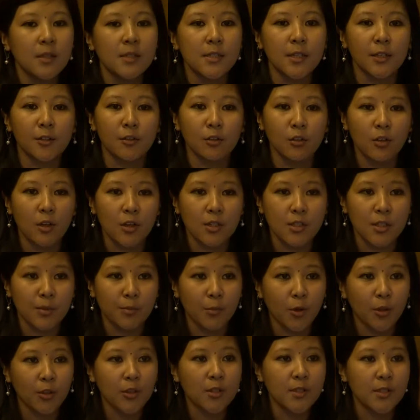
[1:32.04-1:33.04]
technology,
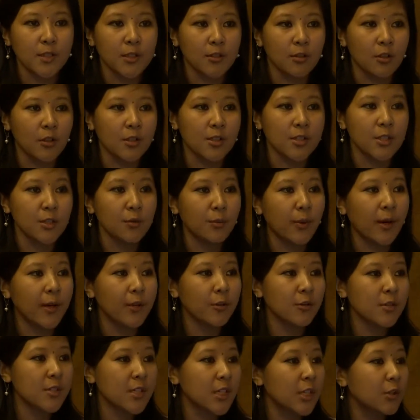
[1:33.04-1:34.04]
modern technology, why
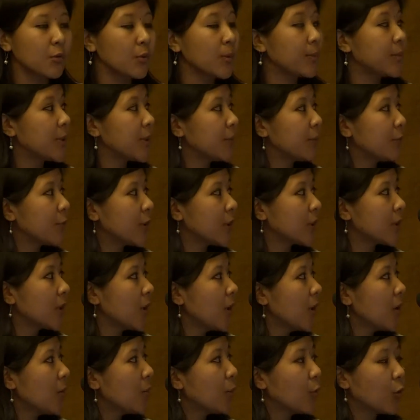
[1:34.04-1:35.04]
not equip them with
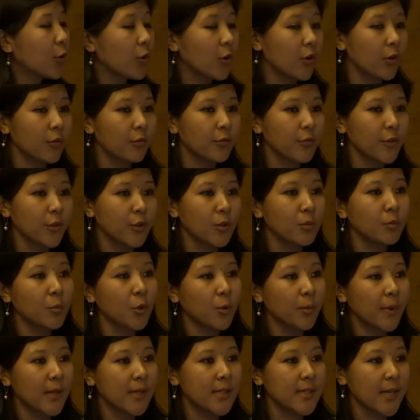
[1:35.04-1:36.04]
more of
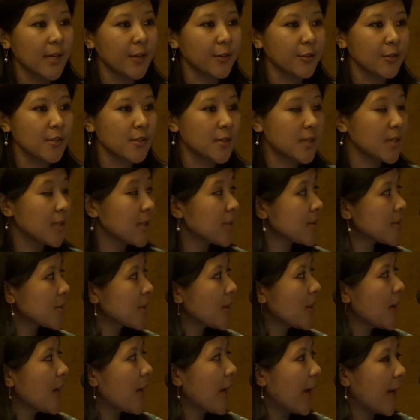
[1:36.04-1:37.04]
mobile diagnostics
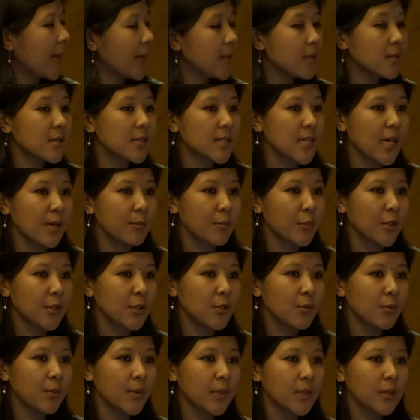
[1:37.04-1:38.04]
and a
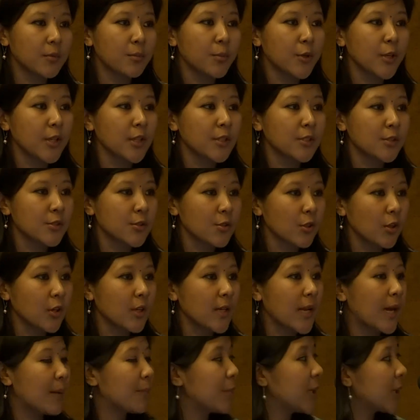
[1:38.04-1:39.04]
tablet with a
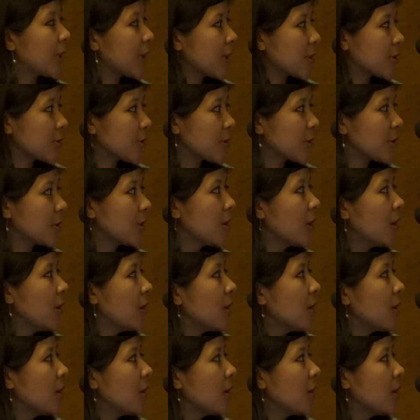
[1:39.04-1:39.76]
pre-installed application.